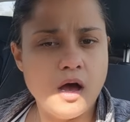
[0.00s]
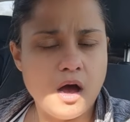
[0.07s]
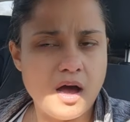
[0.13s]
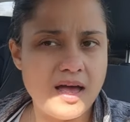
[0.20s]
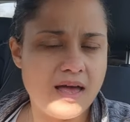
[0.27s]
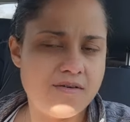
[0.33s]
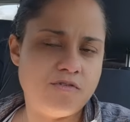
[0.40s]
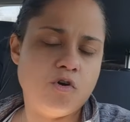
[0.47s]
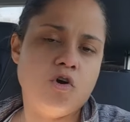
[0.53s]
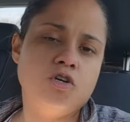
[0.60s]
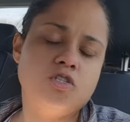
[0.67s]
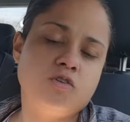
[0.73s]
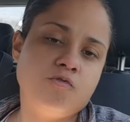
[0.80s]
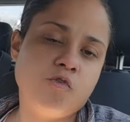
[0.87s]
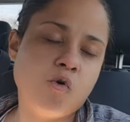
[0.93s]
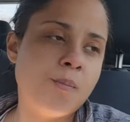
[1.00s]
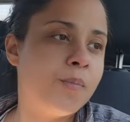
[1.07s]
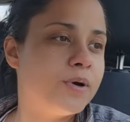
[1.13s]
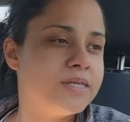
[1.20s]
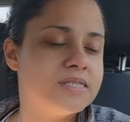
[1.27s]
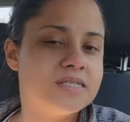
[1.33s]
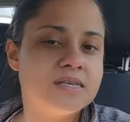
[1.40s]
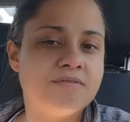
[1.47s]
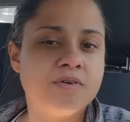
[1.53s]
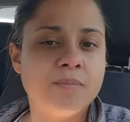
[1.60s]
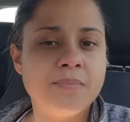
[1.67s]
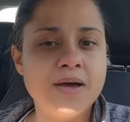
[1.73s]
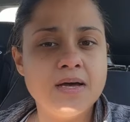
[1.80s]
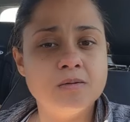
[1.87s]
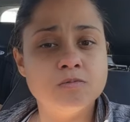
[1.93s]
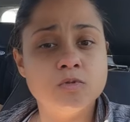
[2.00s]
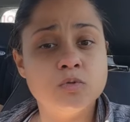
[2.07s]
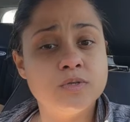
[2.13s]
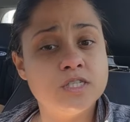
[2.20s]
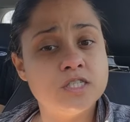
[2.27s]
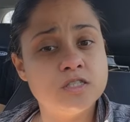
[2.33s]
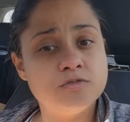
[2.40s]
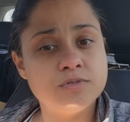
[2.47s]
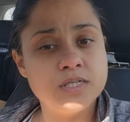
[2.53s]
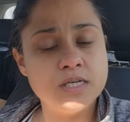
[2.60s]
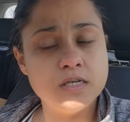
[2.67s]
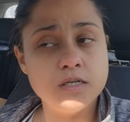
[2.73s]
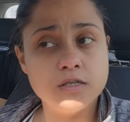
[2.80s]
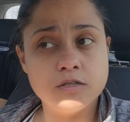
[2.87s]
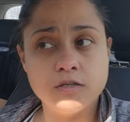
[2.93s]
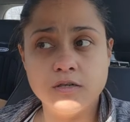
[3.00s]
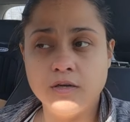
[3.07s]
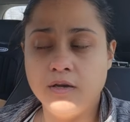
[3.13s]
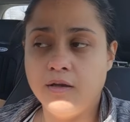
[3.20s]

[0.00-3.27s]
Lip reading: I have lost 4.7 pounds, which is really good.